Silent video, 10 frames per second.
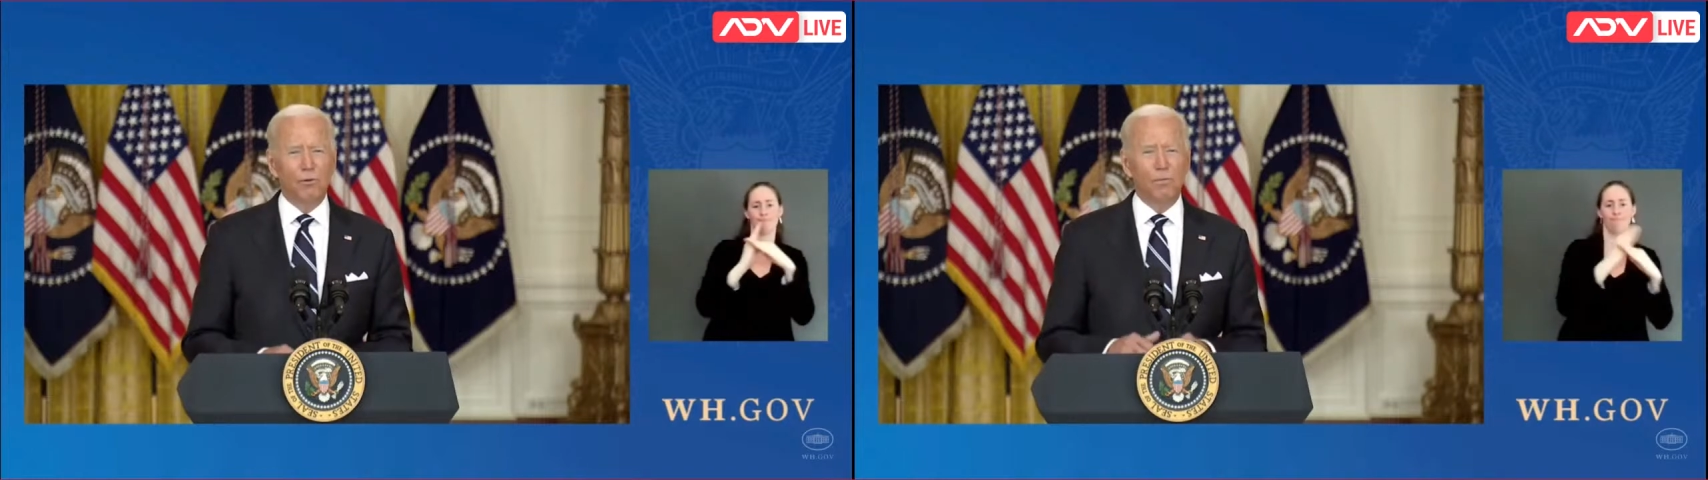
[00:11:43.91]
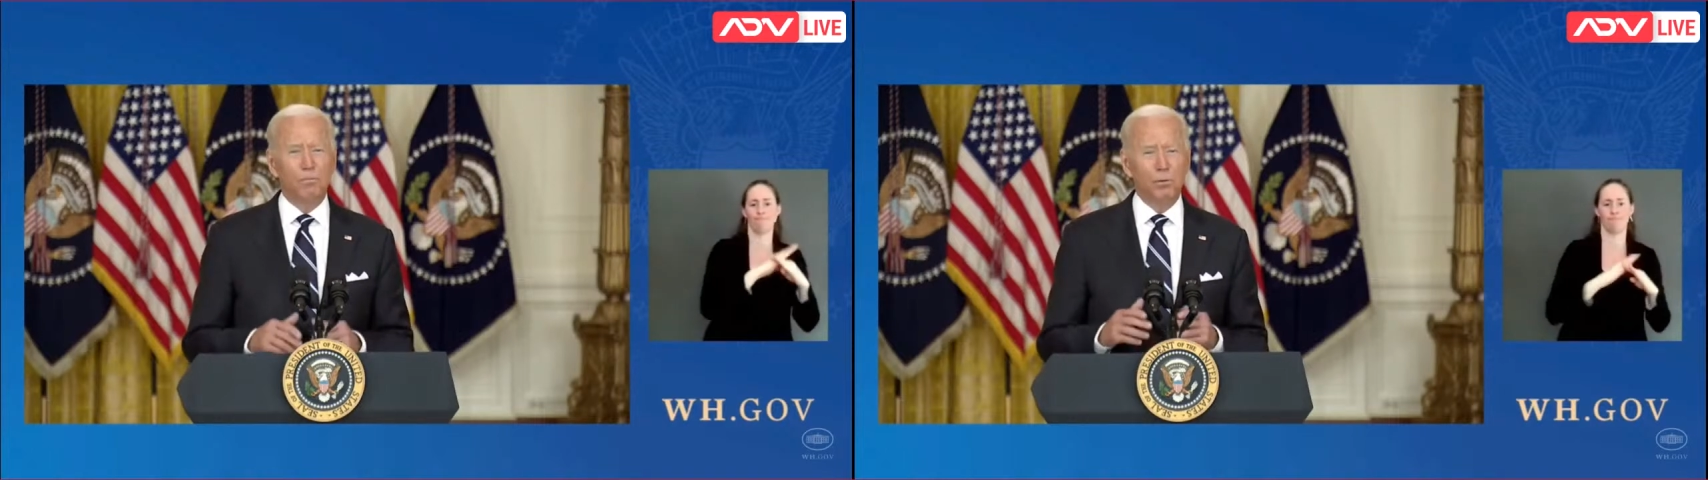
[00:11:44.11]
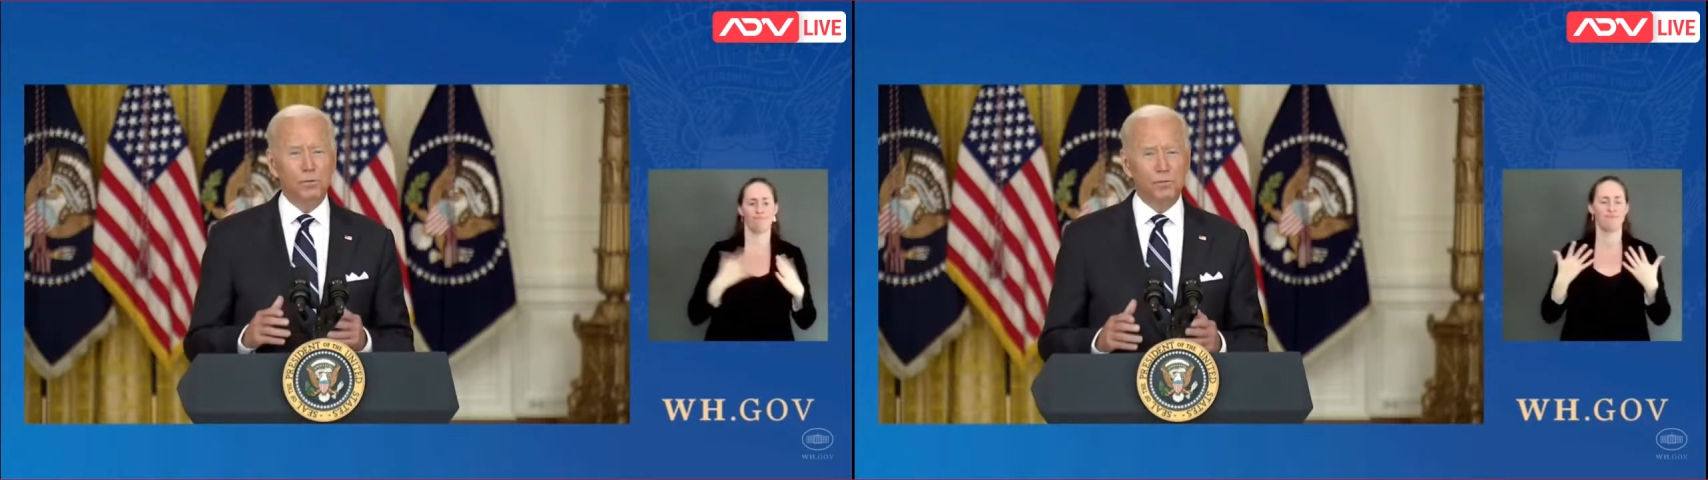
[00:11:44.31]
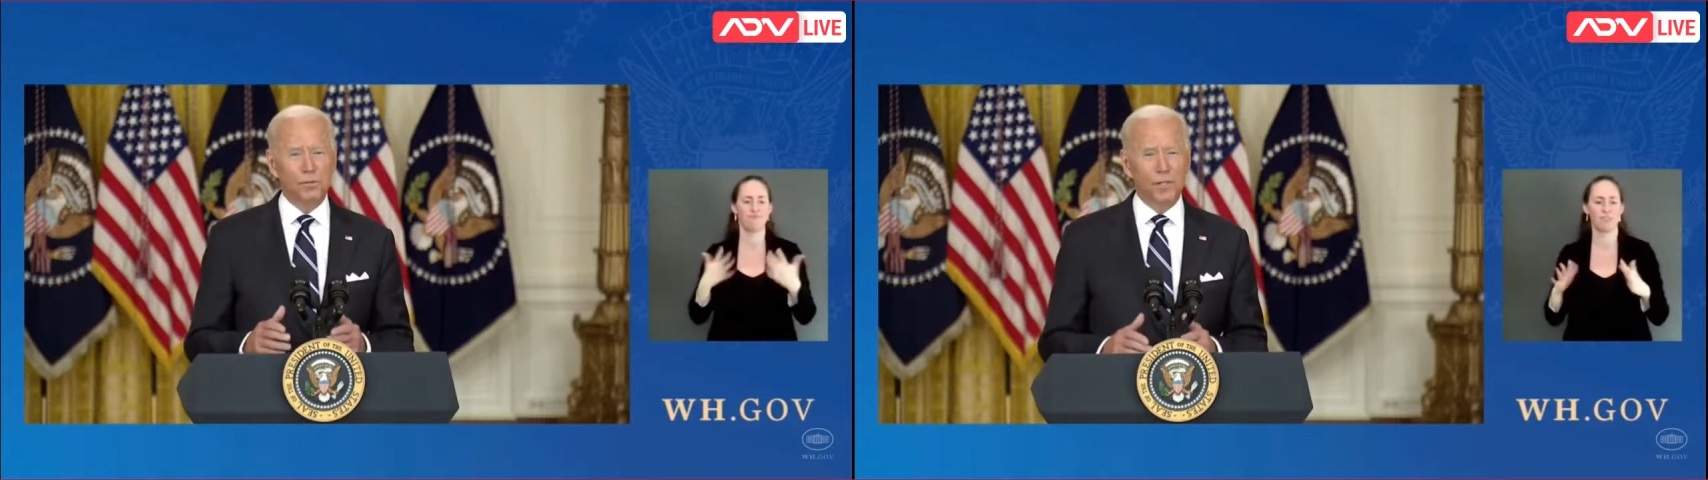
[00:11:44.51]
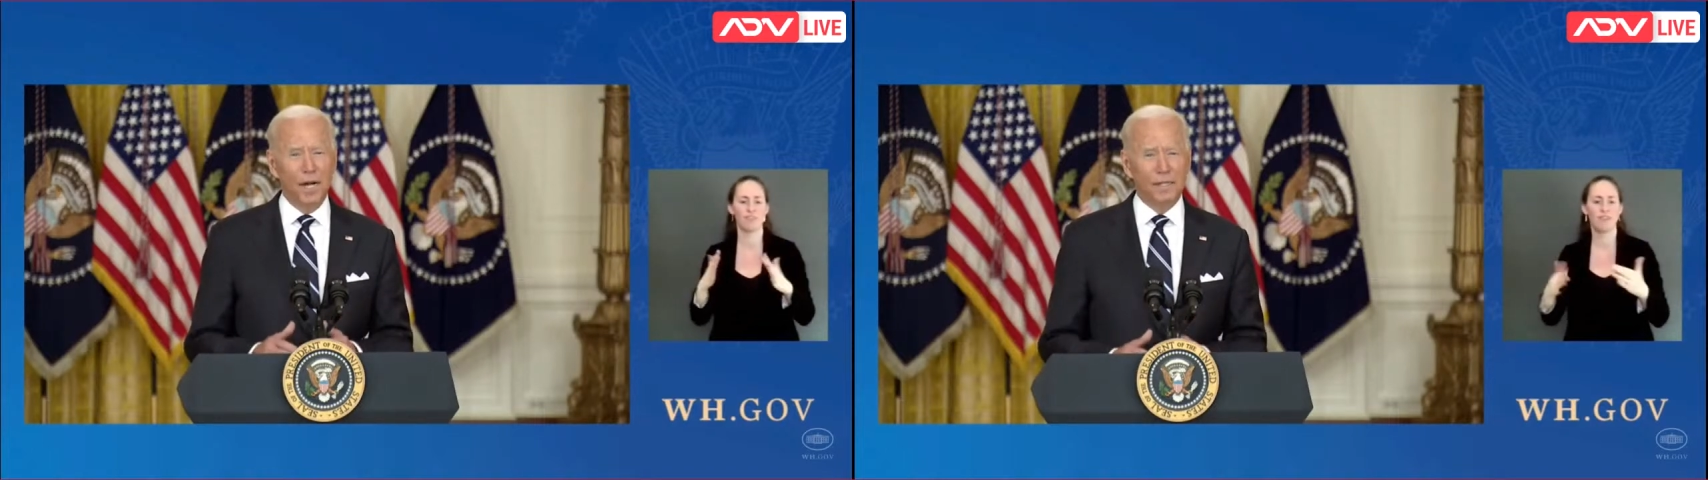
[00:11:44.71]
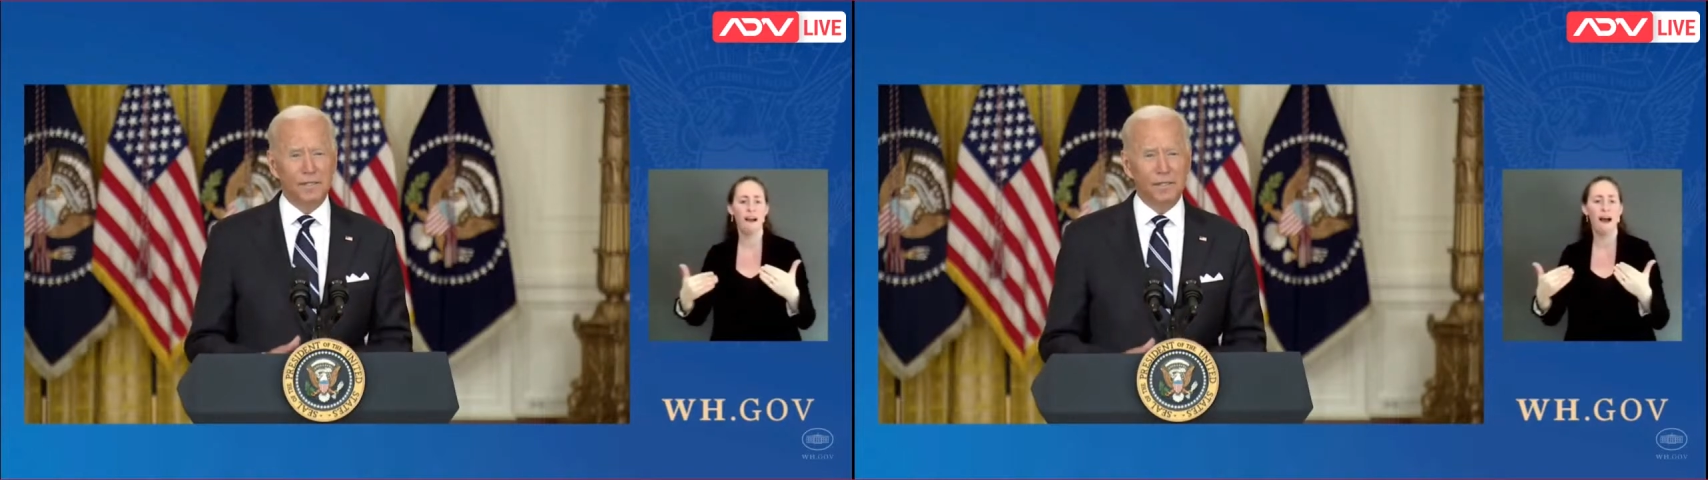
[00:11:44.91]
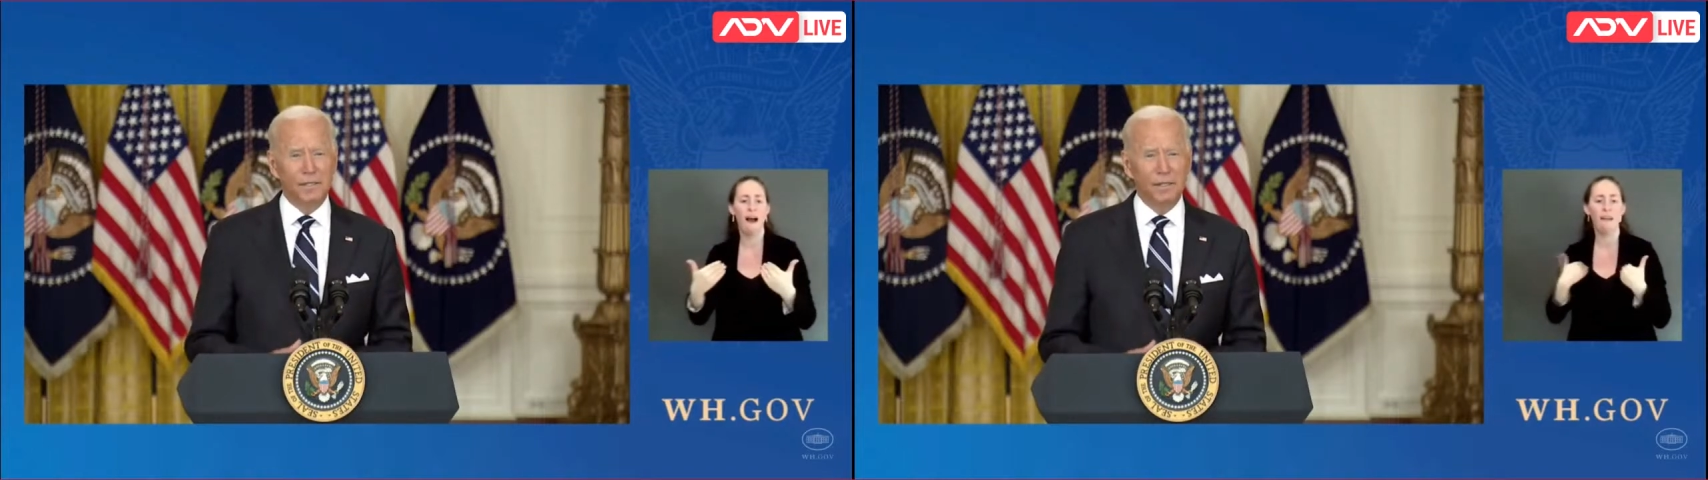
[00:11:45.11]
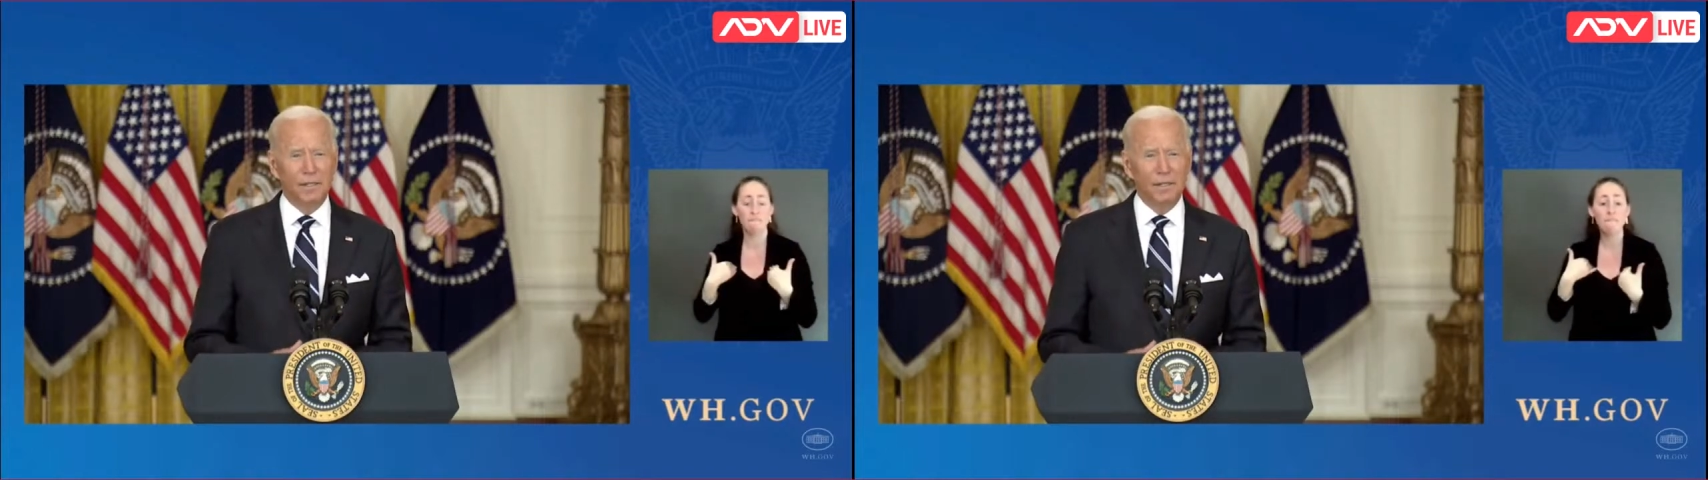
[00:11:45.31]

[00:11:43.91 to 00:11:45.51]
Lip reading: for booster shots